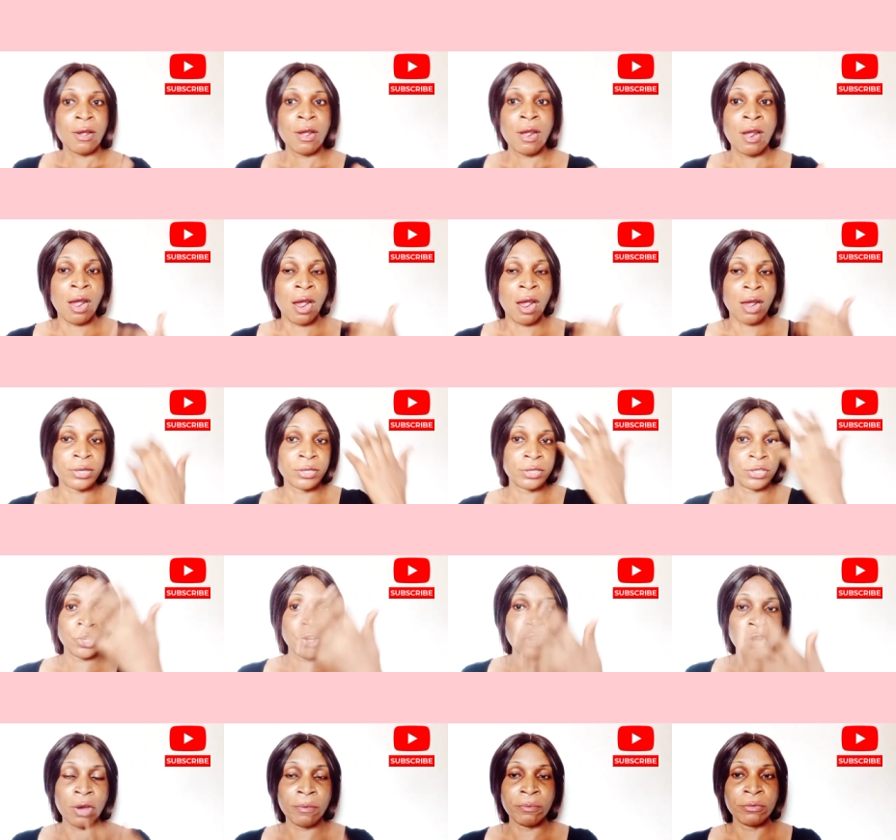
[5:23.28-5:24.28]
uh,
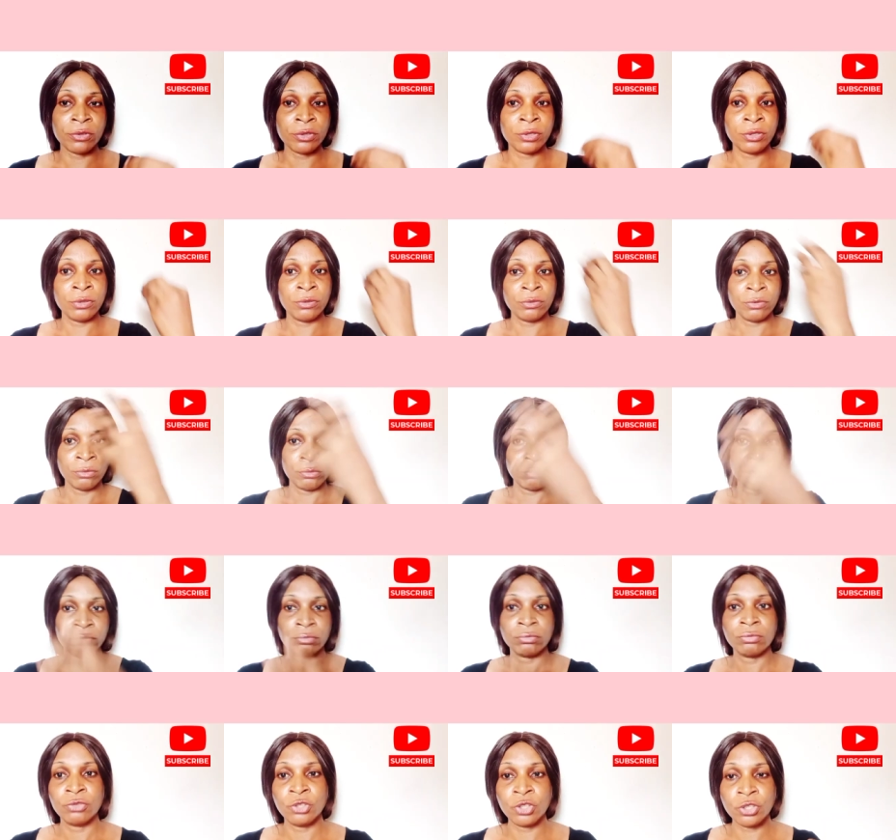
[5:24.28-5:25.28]
serum
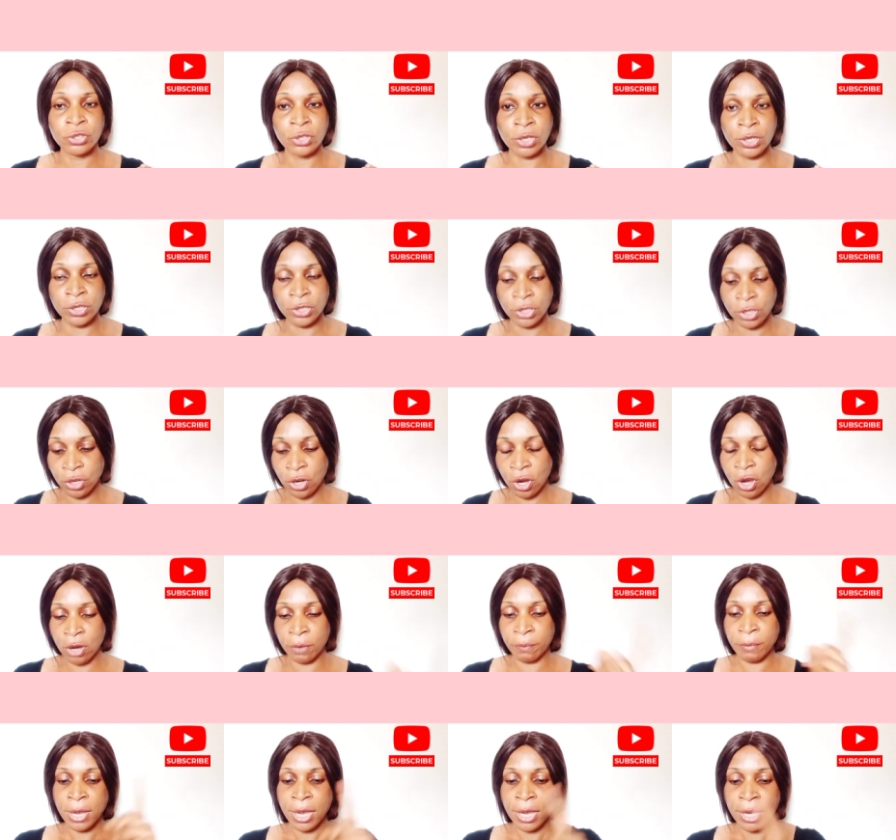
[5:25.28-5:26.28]
use your
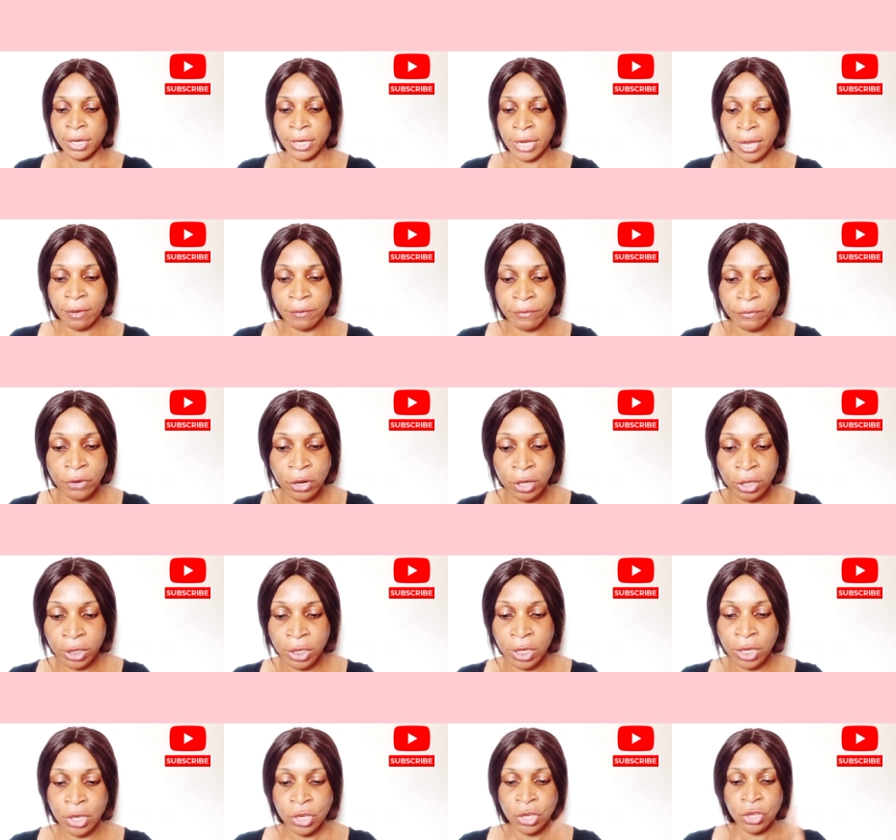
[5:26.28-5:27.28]
serum then
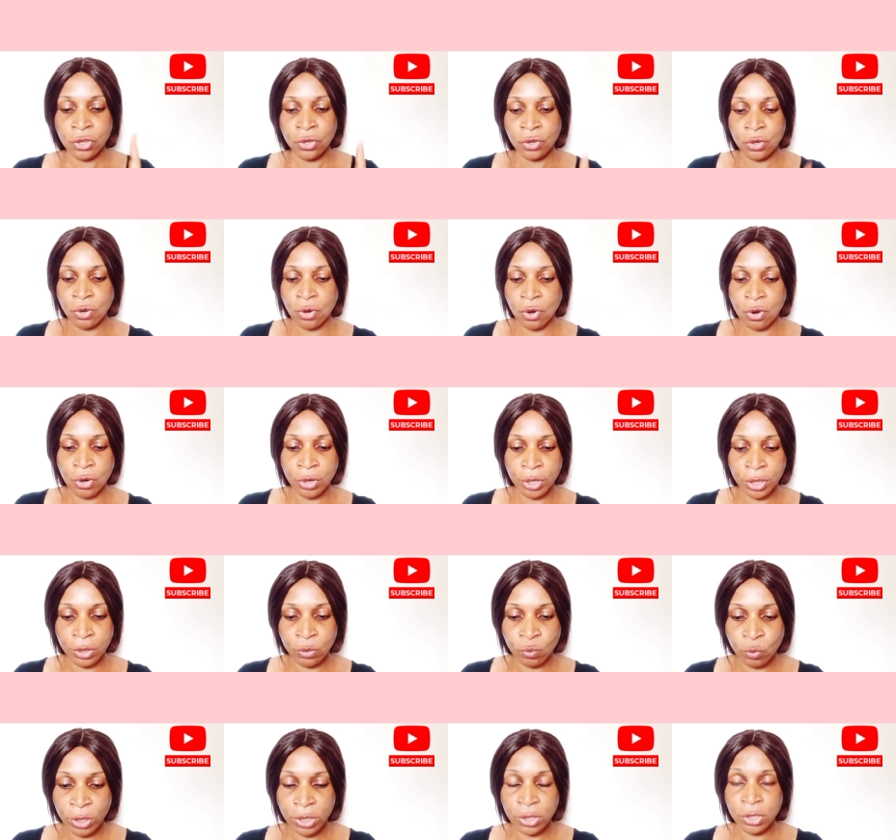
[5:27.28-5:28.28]
fourthly you go
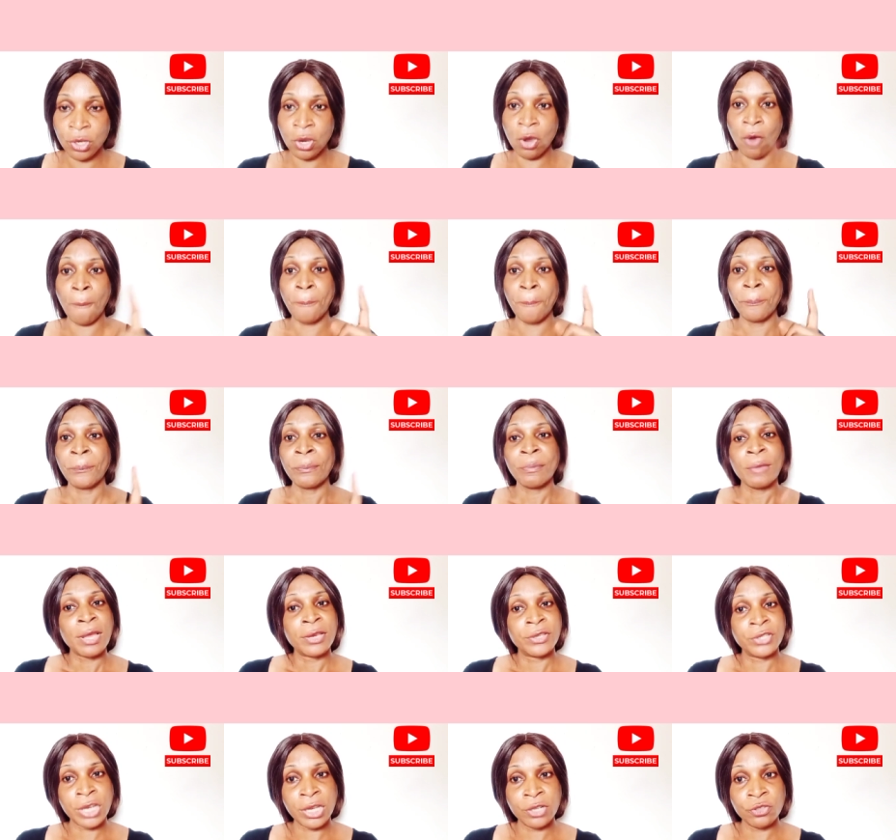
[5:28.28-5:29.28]
in with your
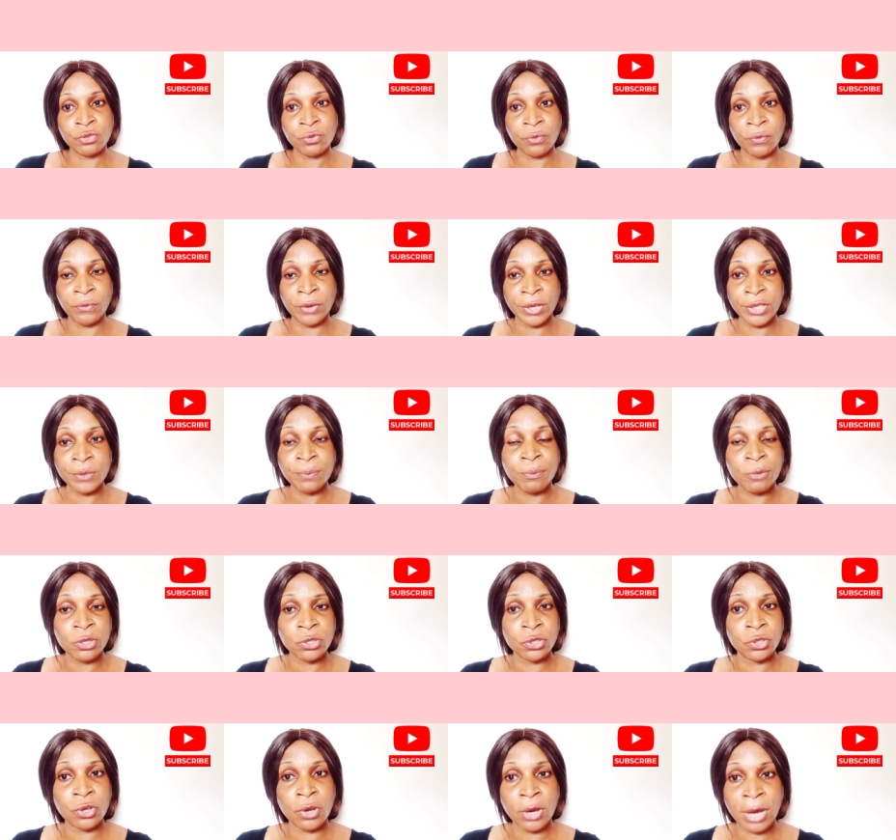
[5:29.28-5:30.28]
gentle face
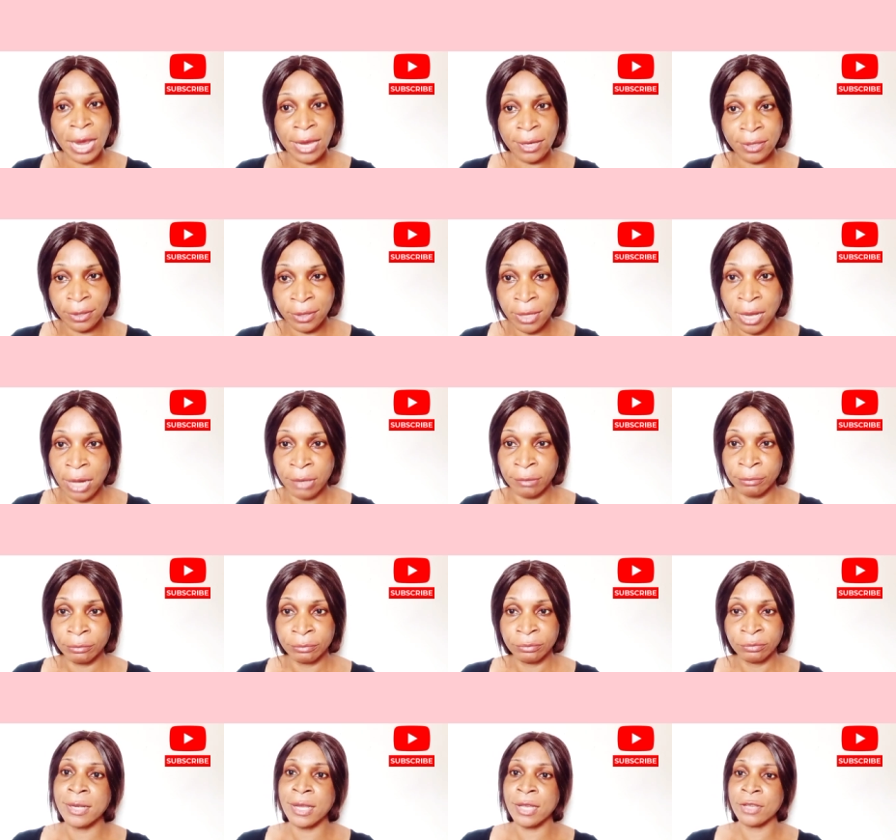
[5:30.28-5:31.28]
moisturizer
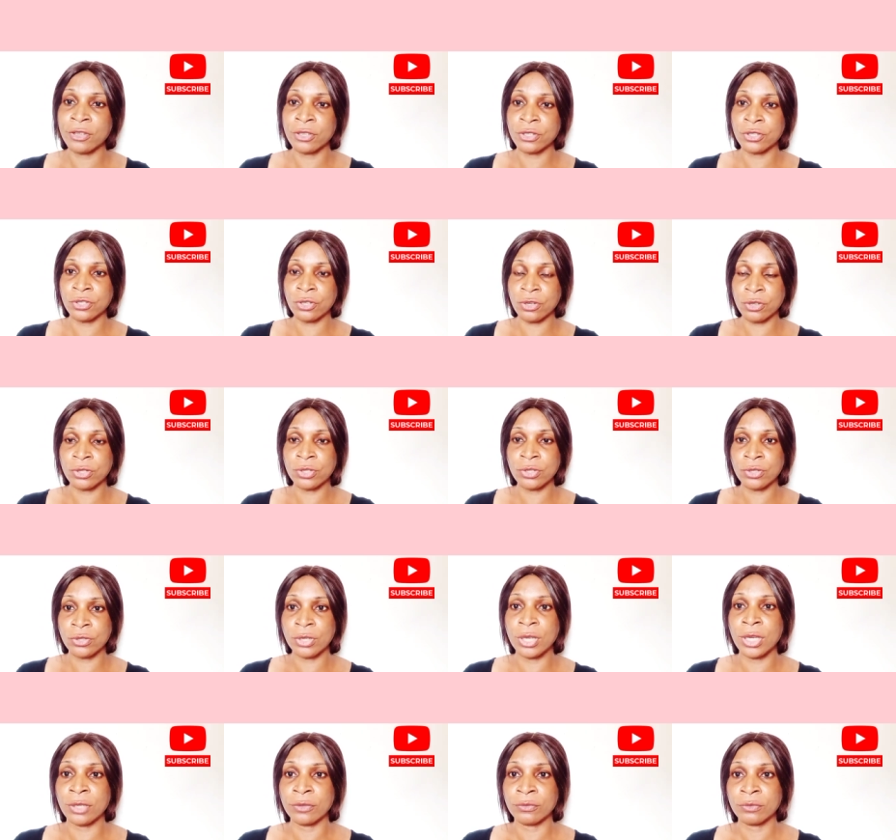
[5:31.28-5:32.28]
then your
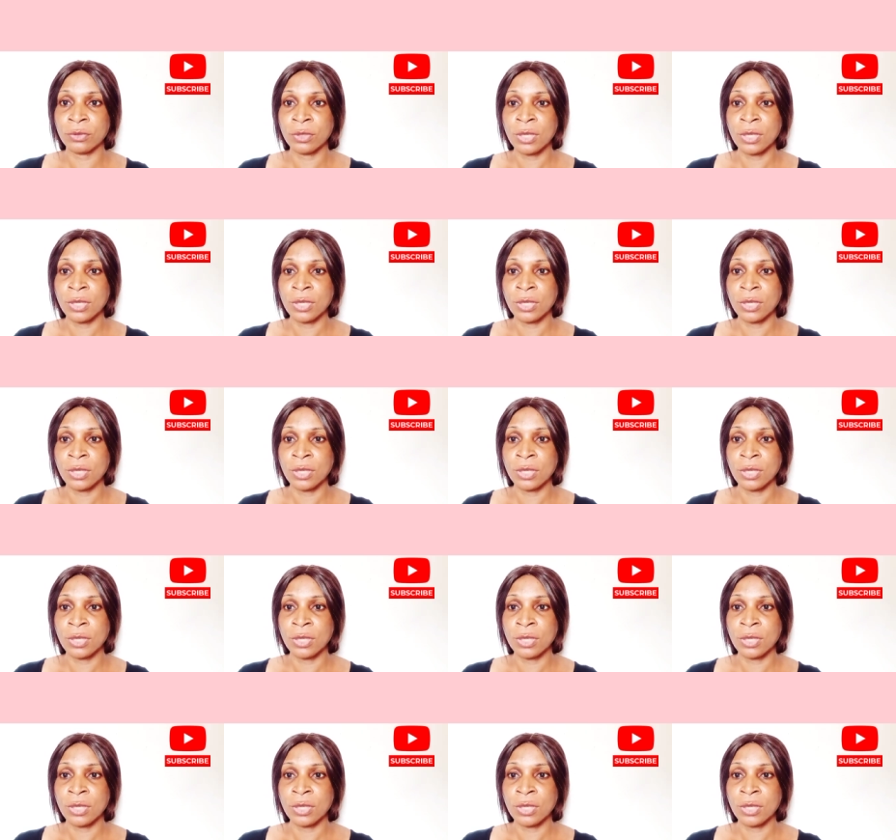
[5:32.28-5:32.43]
sunscreen